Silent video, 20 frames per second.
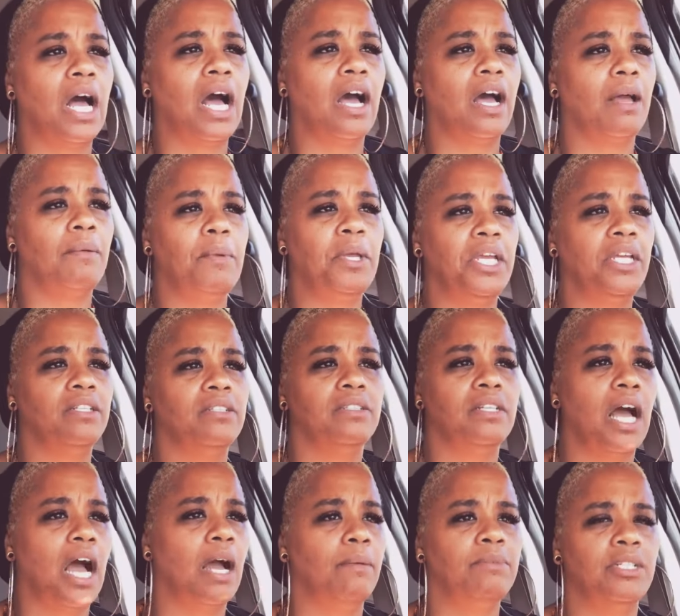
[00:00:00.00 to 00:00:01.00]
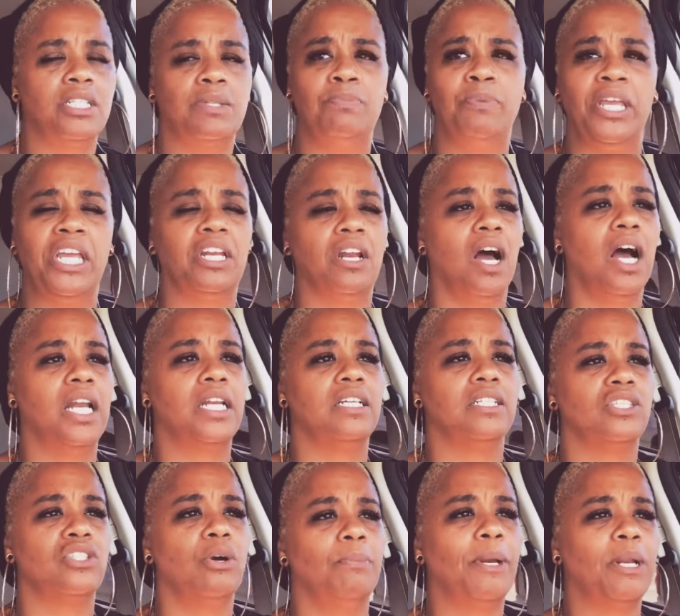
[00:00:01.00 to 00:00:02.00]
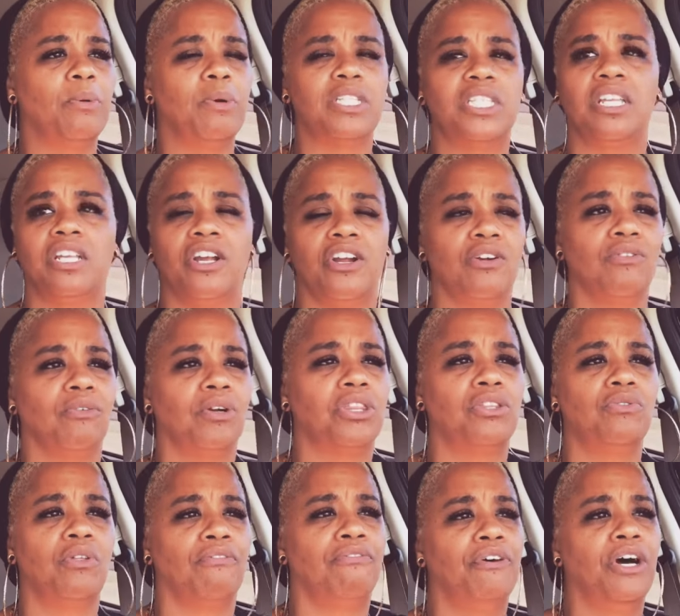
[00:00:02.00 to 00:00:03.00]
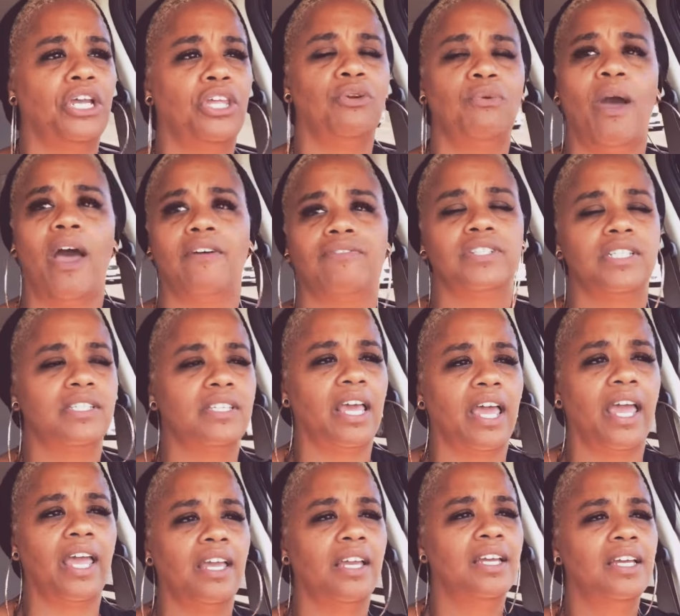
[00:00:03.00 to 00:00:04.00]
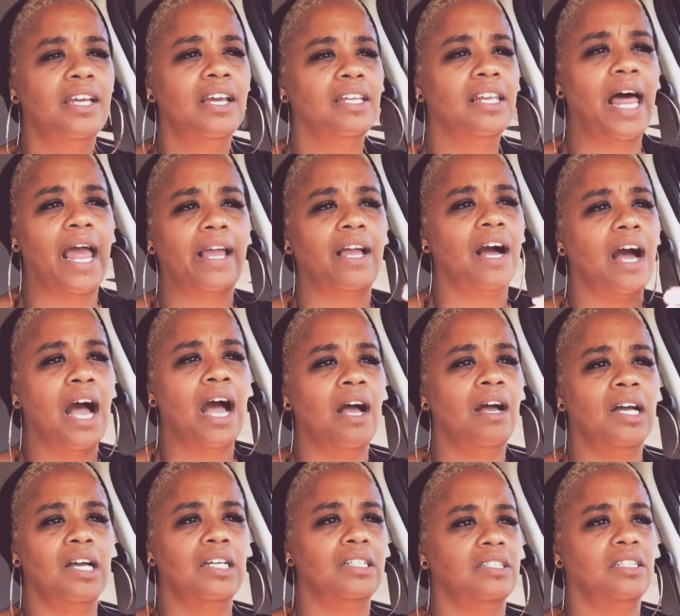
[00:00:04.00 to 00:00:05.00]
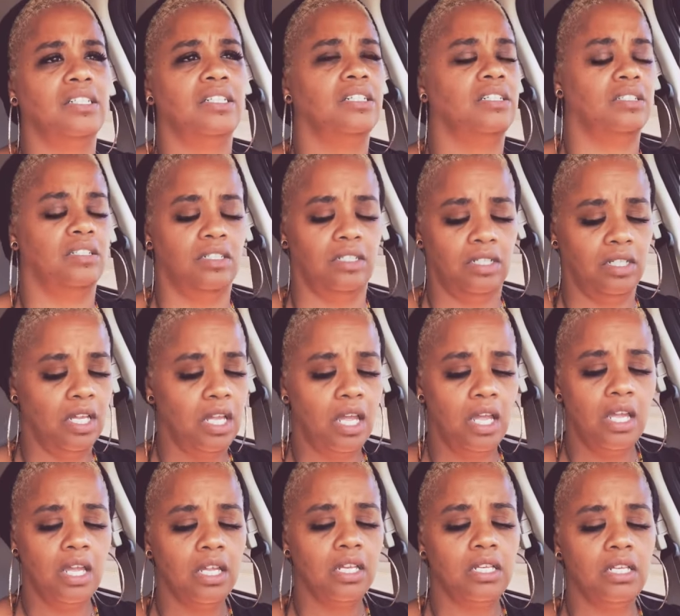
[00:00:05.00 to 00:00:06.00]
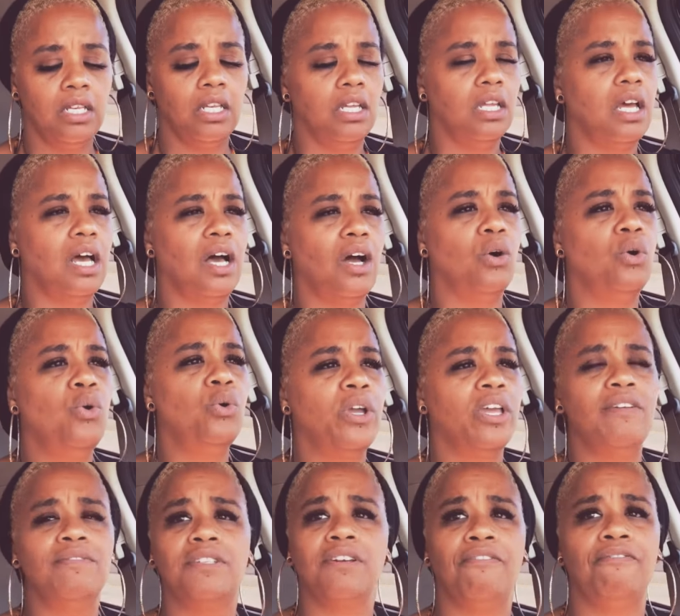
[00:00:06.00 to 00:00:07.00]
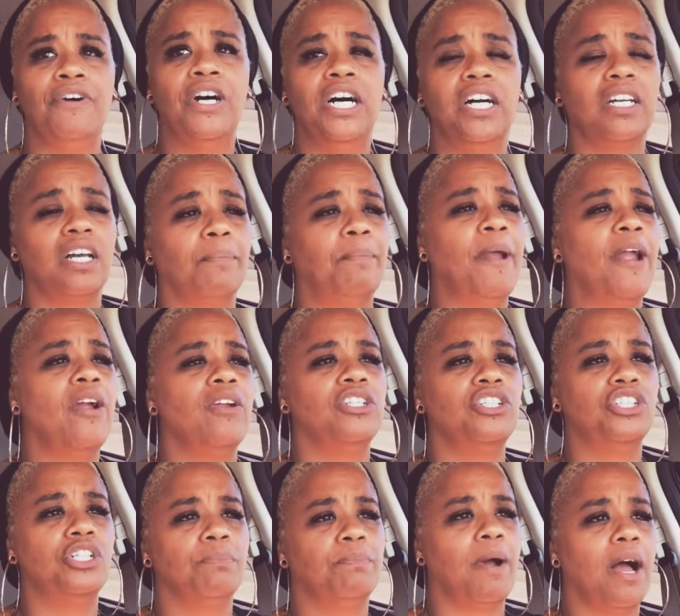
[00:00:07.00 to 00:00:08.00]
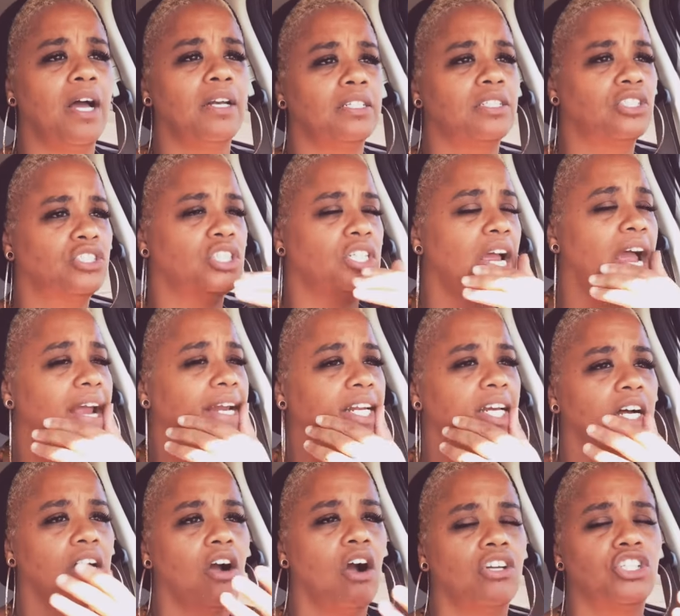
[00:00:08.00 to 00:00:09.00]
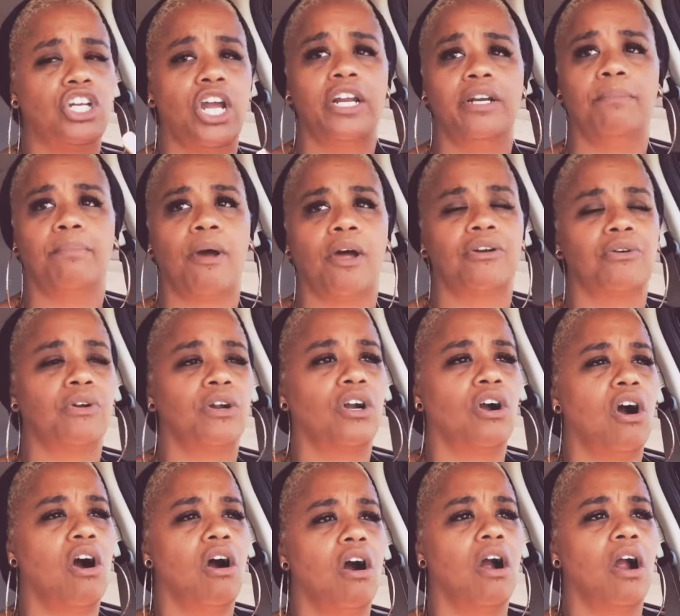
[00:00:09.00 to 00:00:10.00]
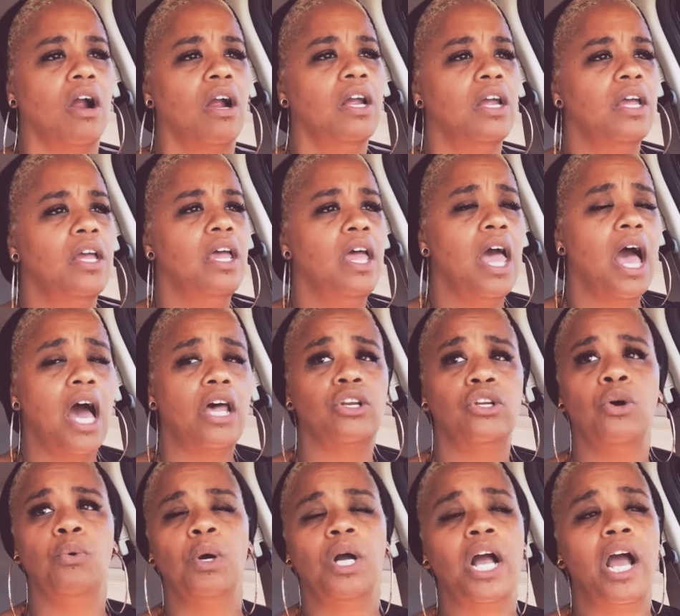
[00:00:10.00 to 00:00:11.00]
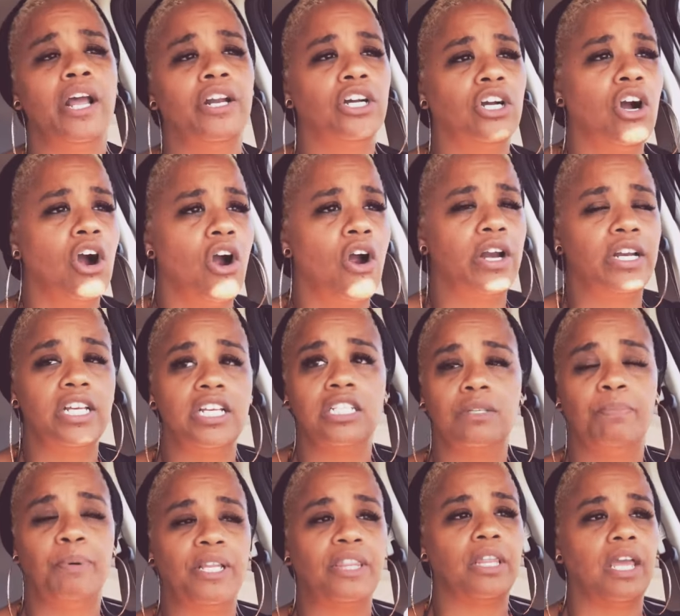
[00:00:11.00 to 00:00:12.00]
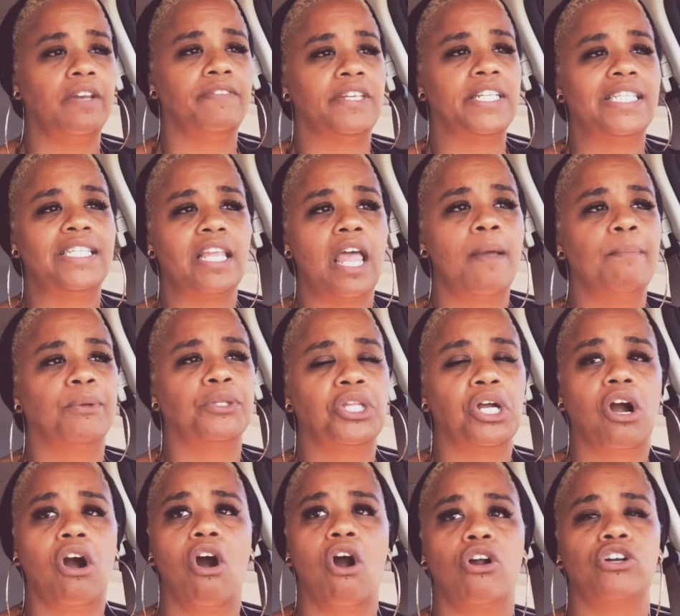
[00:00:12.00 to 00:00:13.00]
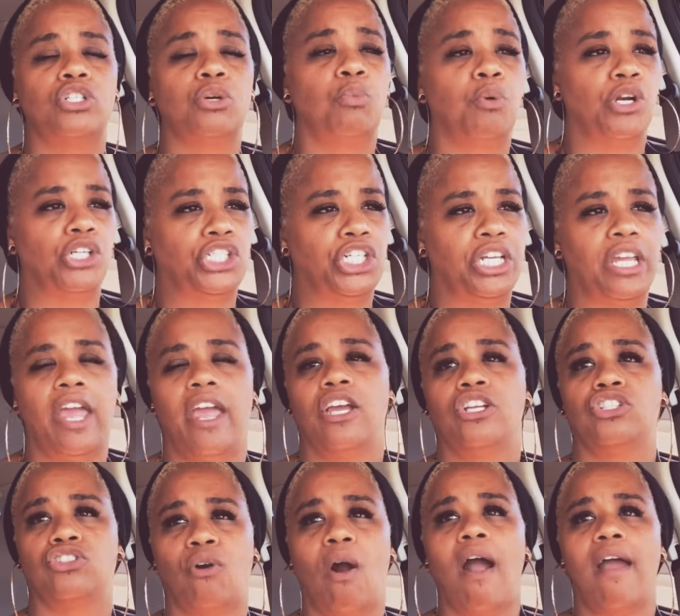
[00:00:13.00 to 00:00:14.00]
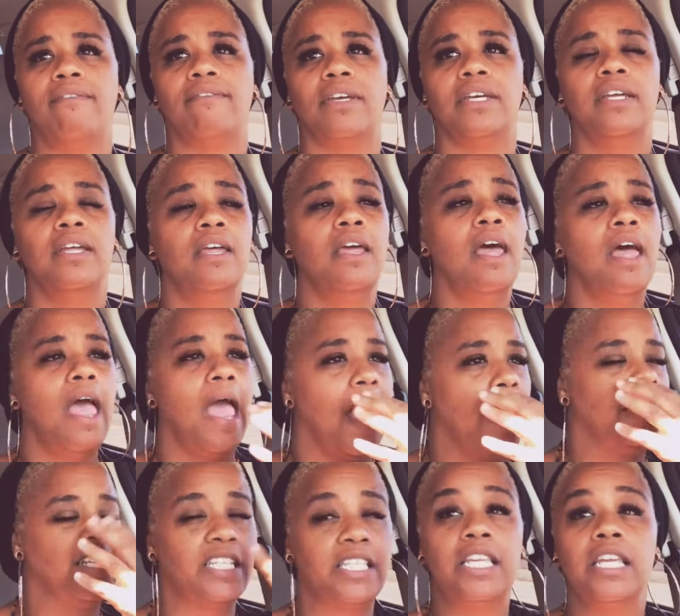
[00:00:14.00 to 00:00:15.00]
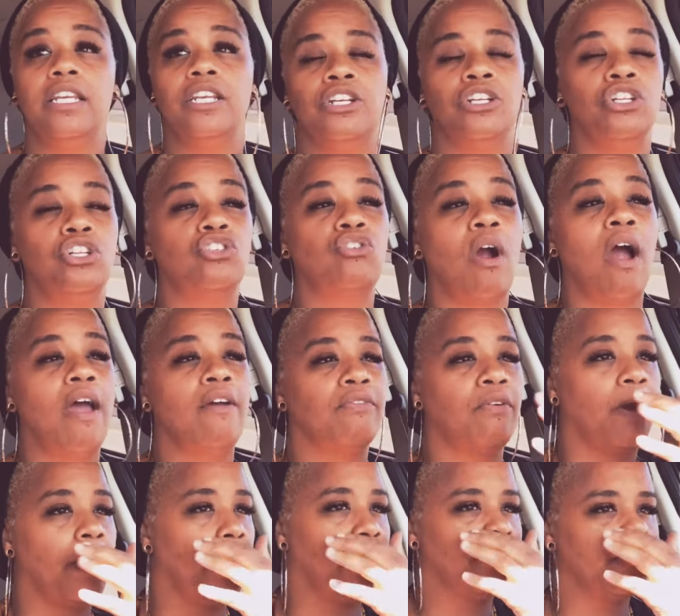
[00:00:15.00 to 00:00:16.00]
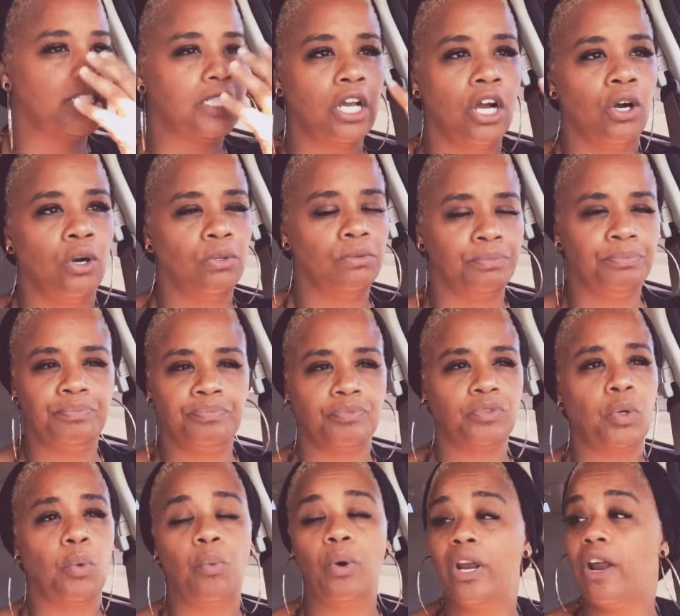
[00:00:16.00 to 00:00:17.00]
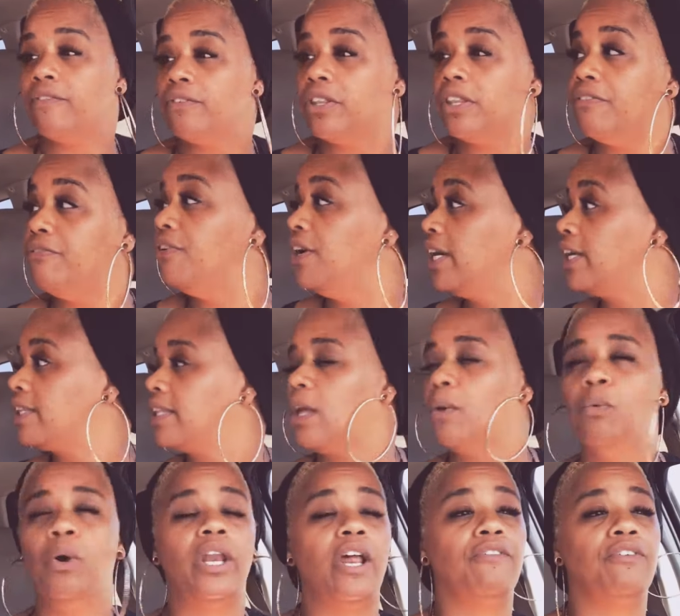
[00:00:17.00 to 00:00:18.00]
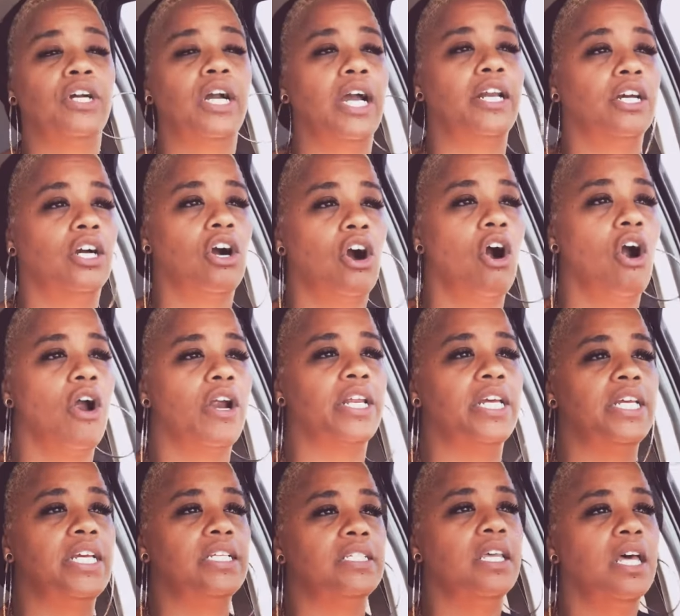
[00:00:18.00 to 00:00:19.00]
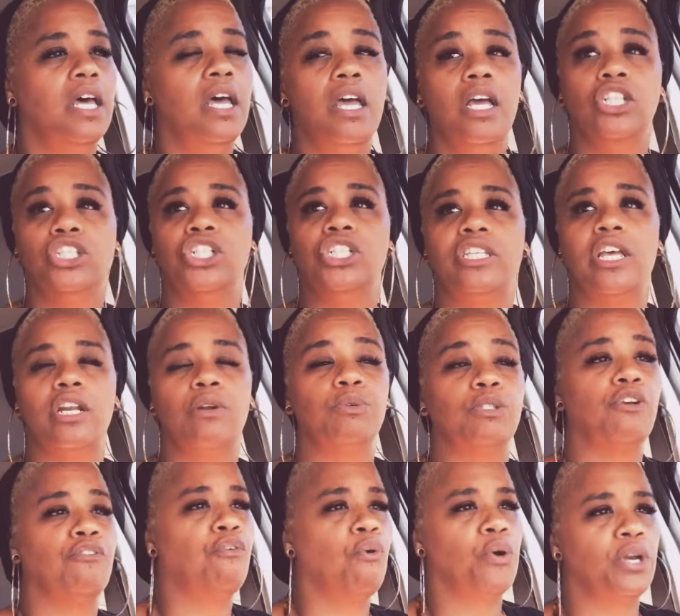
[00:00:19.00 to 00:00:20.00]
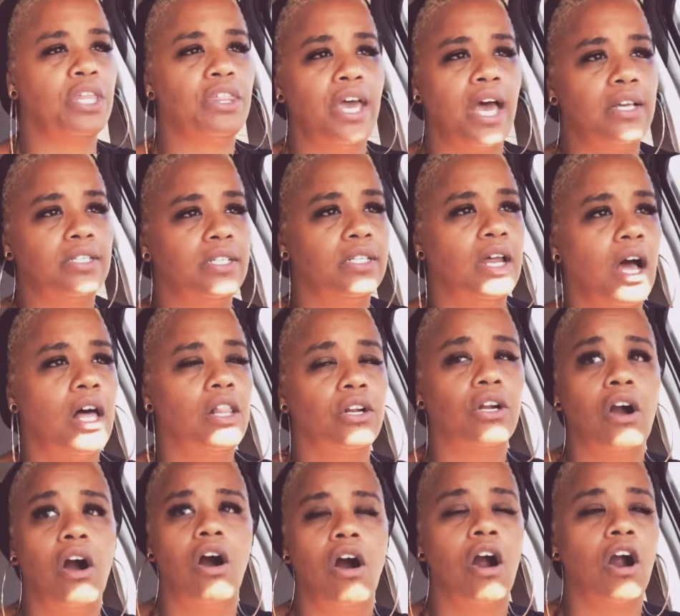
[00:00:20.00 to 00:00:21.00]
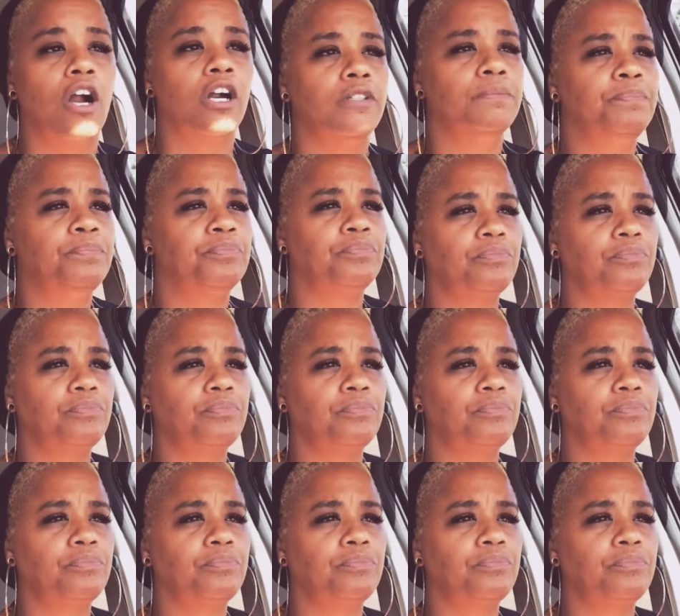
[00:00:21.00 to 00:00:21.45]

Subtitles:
I mean, I'm just being honest. Nobody wants to hear what the fuck you have to say. Like, who gives a fuck? Apparently, she bought Chyna bought her a car. I don't know what kind of car it is, but they disabled the car to where she can't drive it. And it's sitting in the driveway. So, whatever kind of car it is, she said it was a $40,000 car.